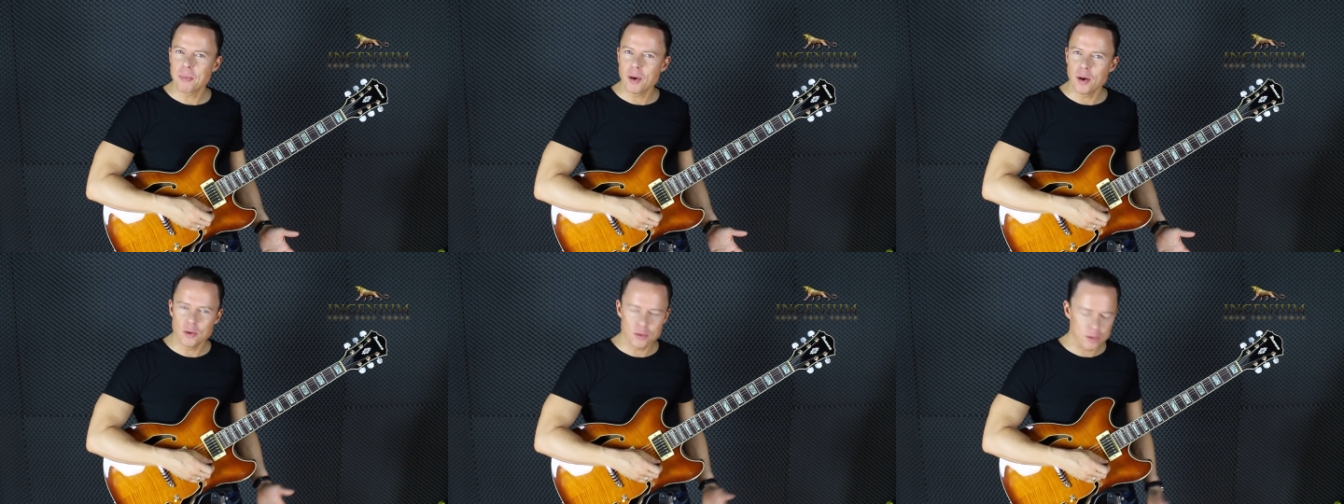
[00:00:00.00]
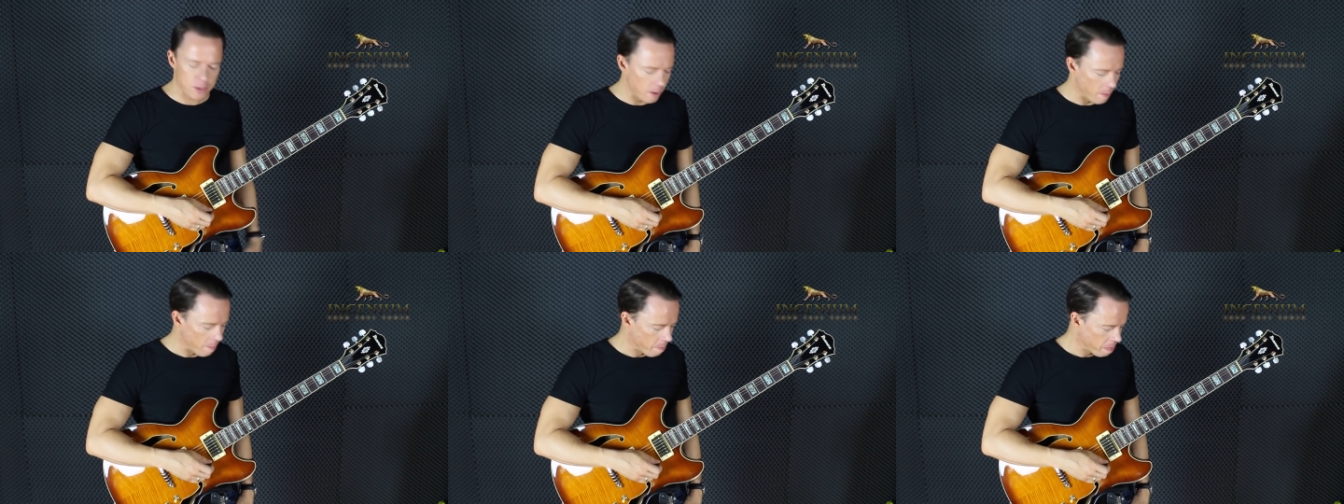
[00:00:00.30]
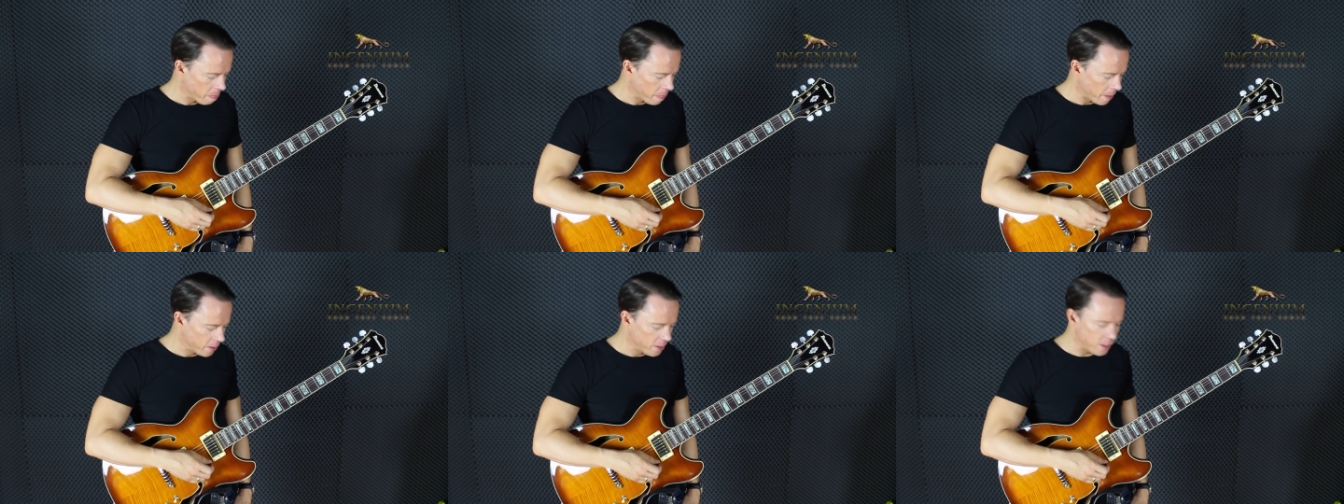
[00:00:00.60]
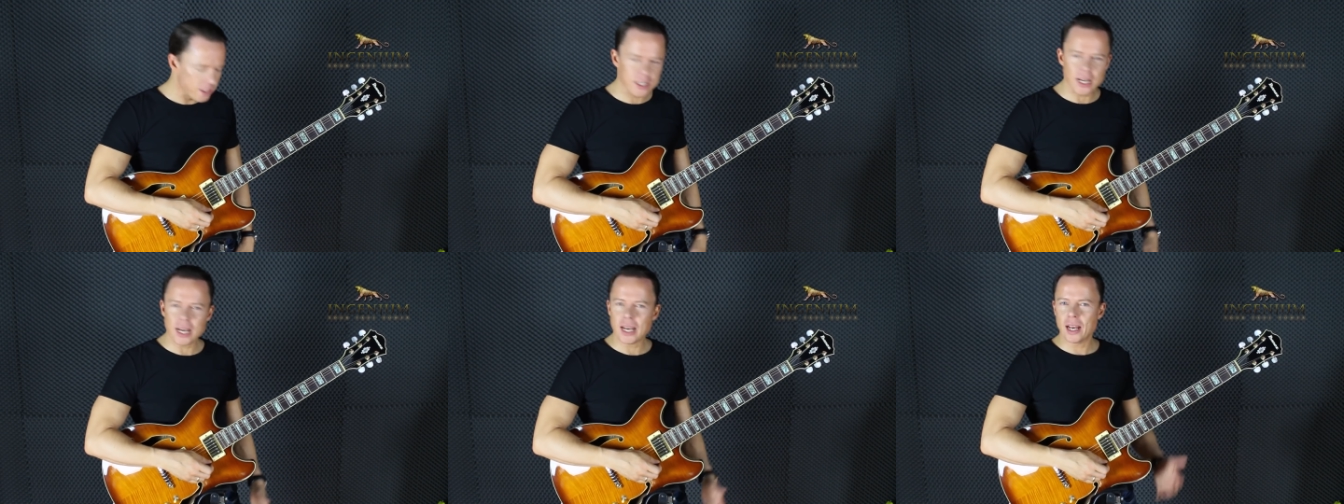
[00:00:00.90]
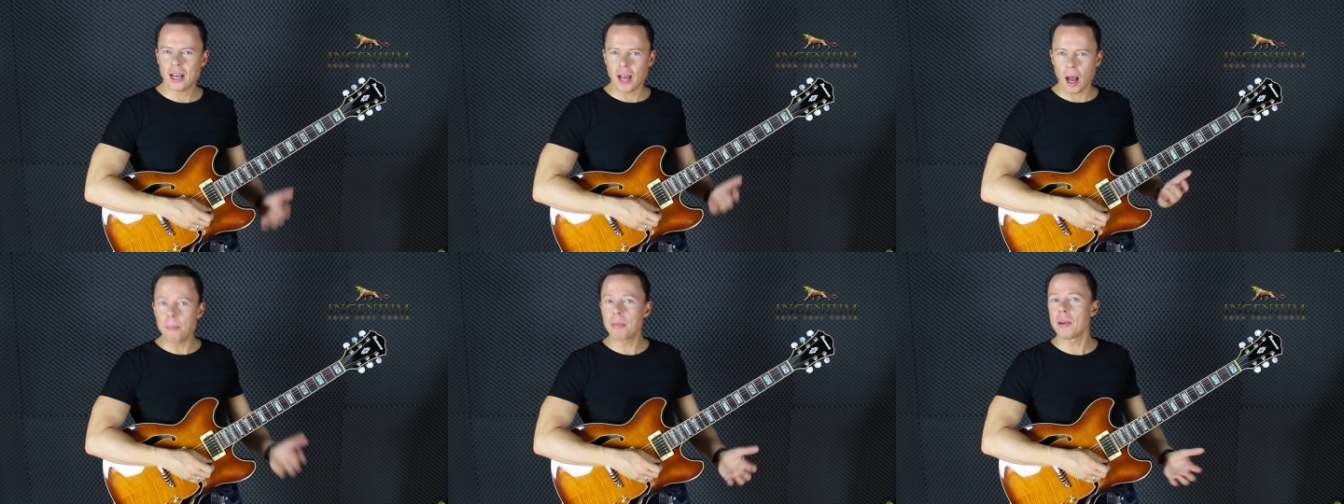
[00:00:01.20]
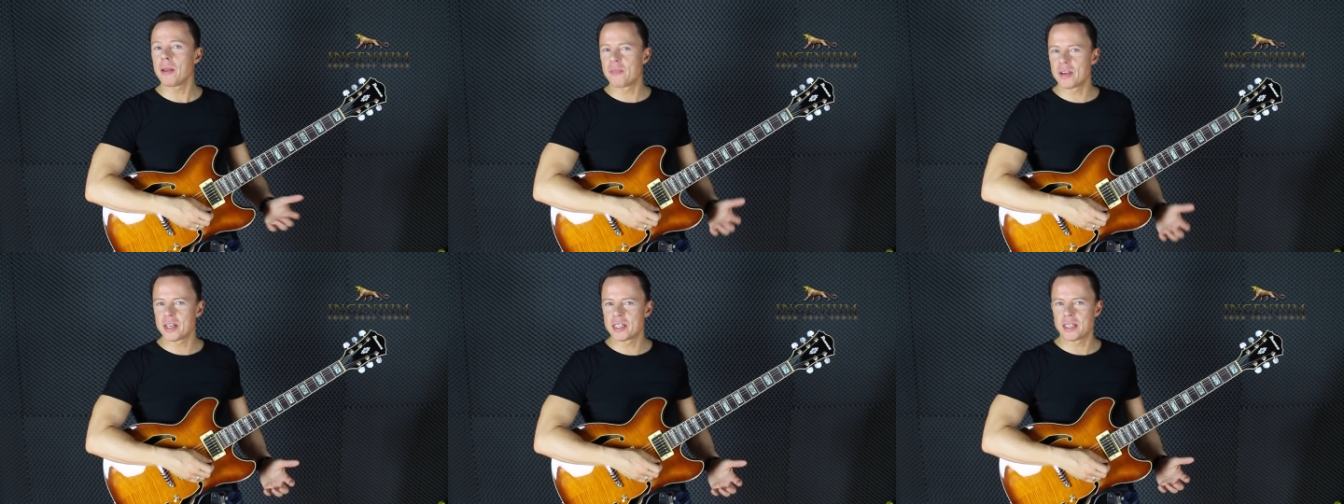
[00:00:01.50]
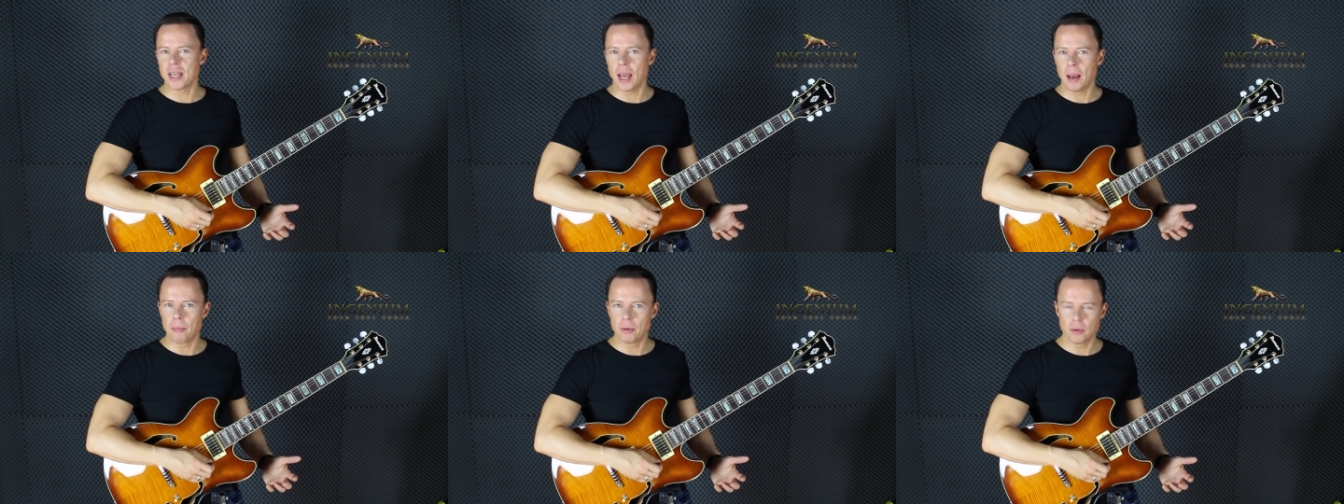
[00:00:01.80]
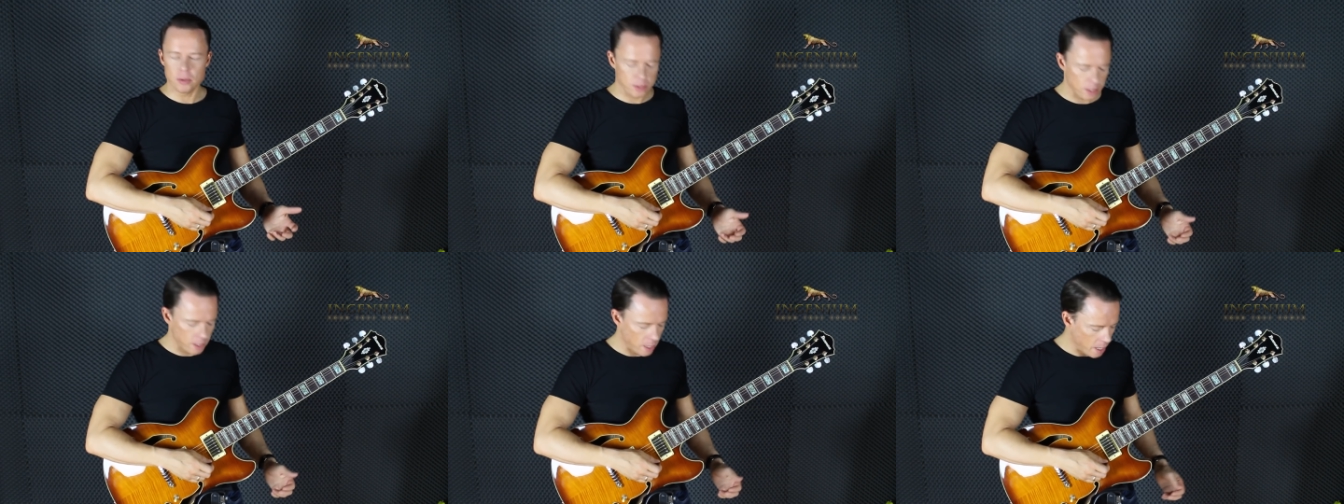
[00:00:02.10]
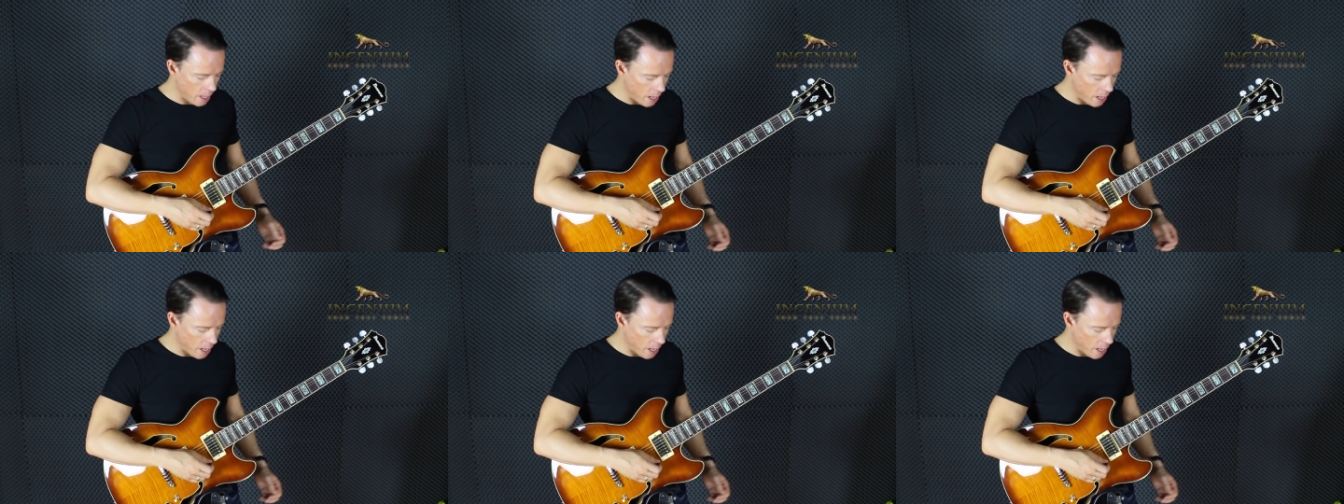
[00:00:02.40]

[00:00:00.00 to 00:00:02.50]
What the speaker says: modes. Just take a couple of examples,